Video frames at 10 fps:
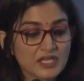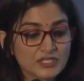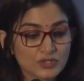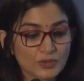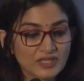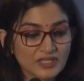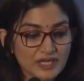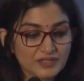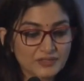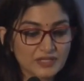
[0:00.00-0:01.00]
So, in the
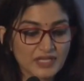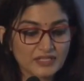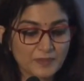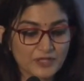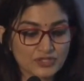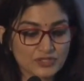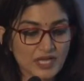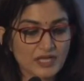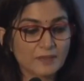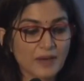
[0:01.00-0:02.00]
other eye, the patient
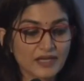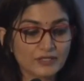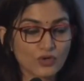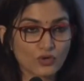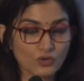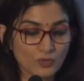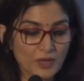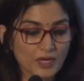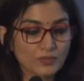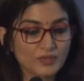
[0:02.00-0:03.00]
had a mild
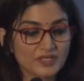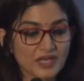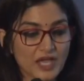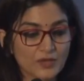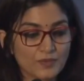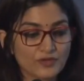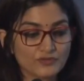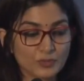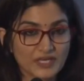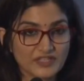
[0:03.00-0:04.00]
glaucoma with an IOP of
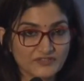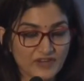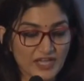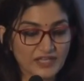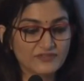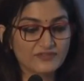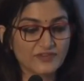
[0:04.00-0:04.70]
25,